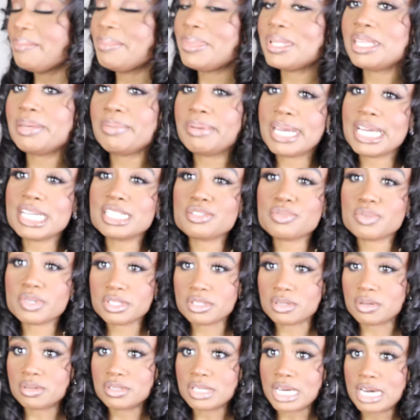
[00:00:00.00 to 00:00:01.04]
but the pants were
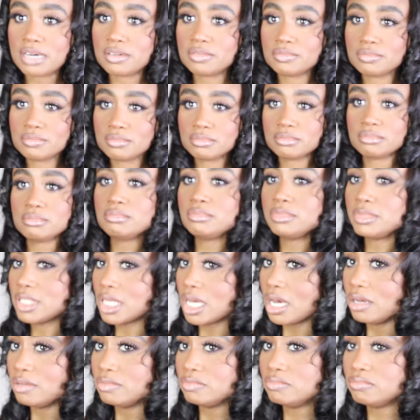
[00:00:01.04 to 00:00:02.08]
sold out.
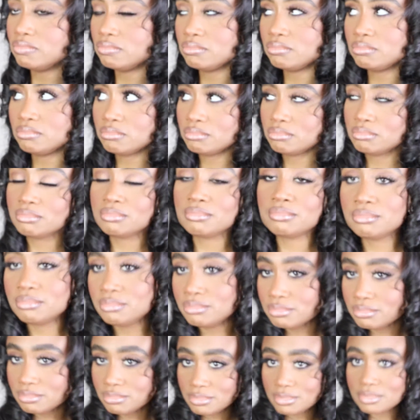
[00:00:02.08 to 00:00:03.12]
So
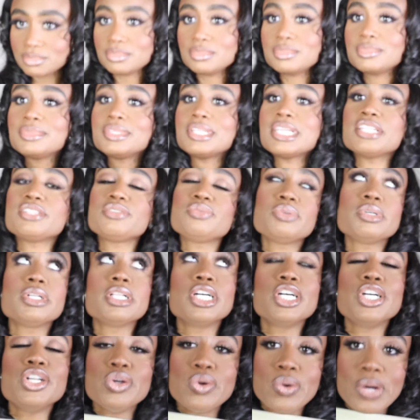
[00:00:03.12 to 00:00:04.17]
that's really
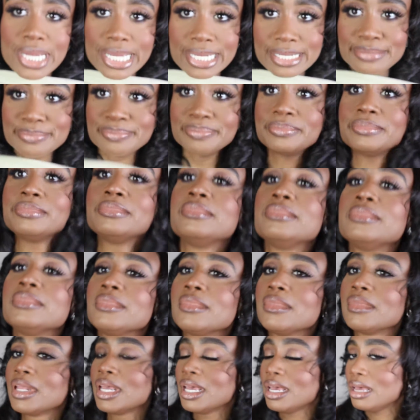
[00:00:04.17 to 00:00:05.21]
annoying.
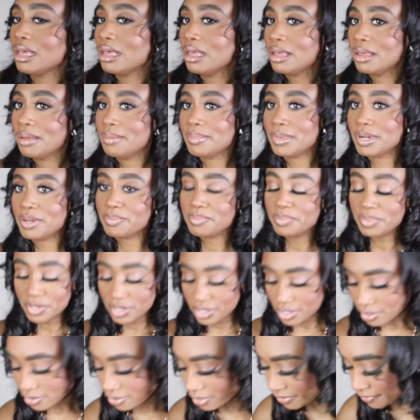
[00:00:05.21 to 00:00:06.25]
I'm
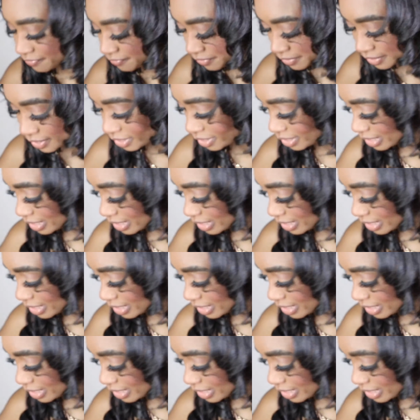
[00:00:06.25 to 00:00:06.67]
putting on for you